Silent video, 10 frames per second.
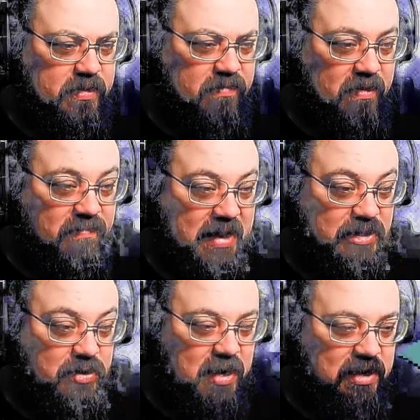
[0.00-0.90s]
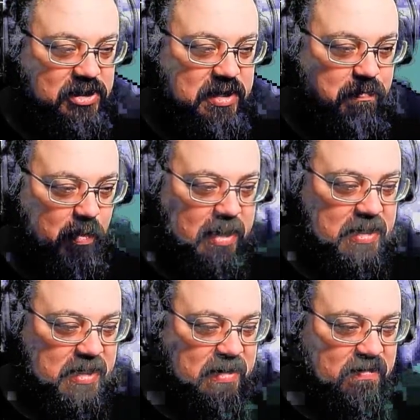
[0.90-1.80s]
Fun fact: you can actually break
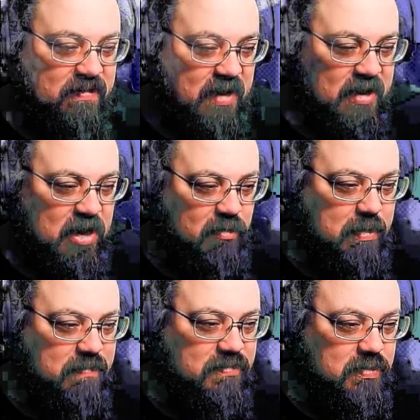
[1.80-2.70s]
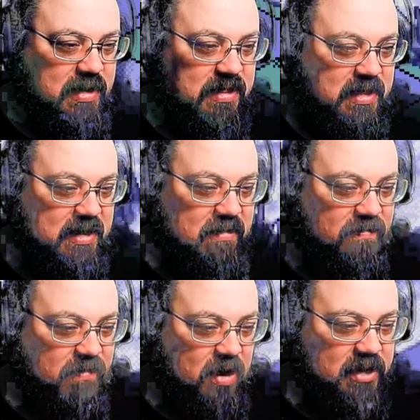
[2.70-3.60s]
these. I can't remember if you need the
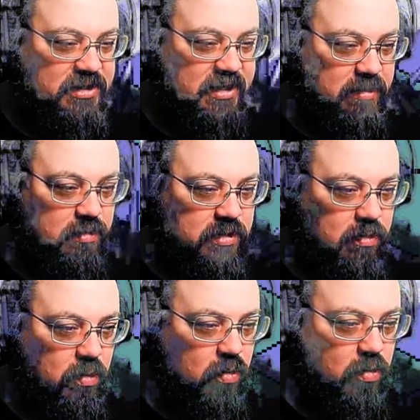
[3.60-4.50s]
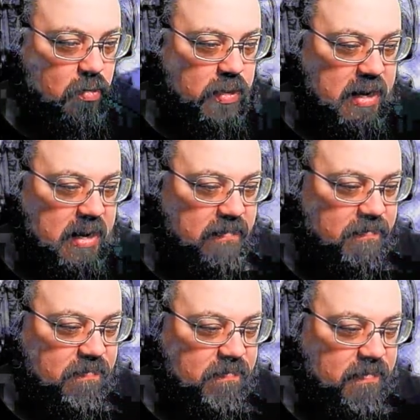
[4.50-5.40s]
fire shield or if
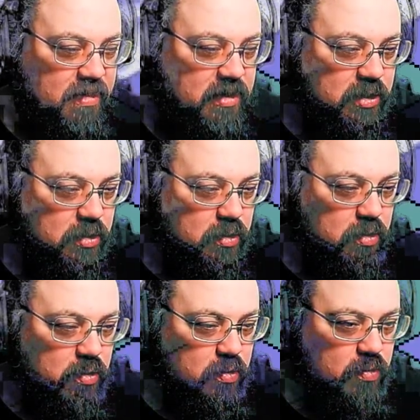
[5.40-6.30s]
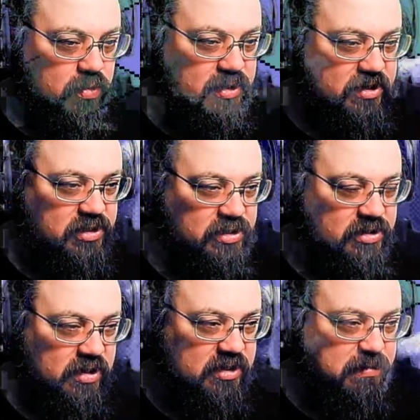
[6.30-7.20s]
you can
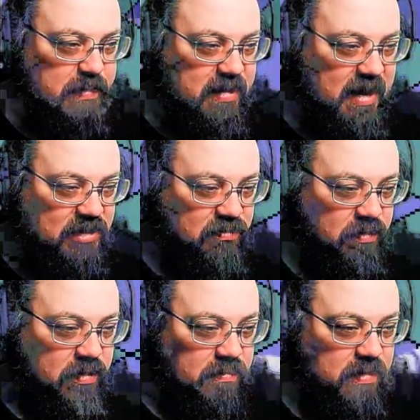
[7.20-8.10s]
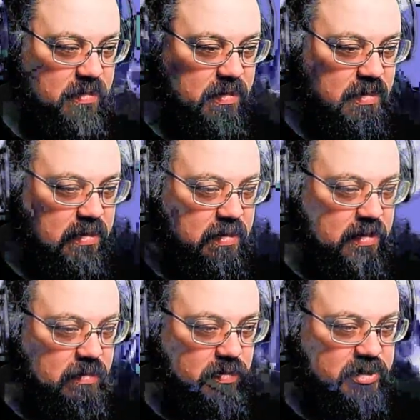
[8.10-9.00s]
just like spin dash through them,
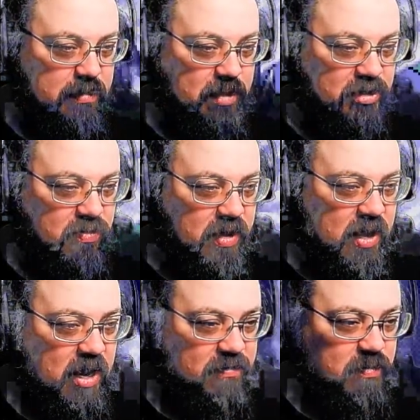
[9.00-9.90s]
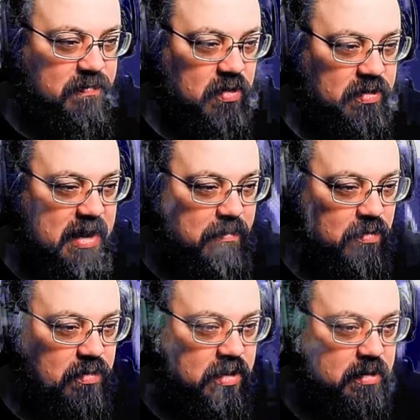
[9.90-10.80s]
which I might try after we've got the
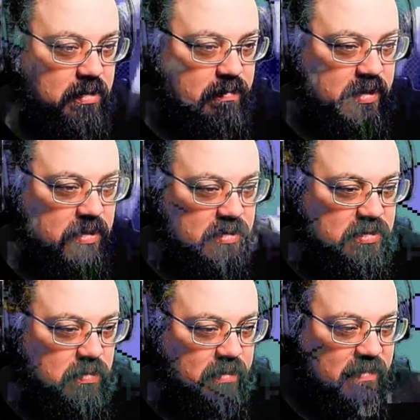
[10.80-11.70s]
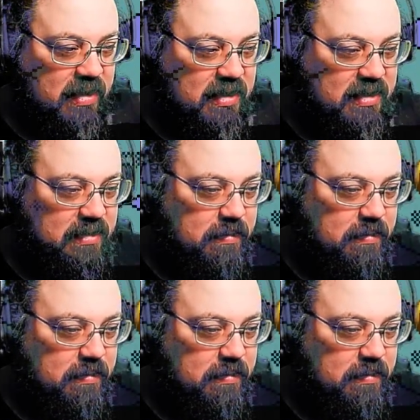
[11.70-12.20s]
emerald because quite frankly.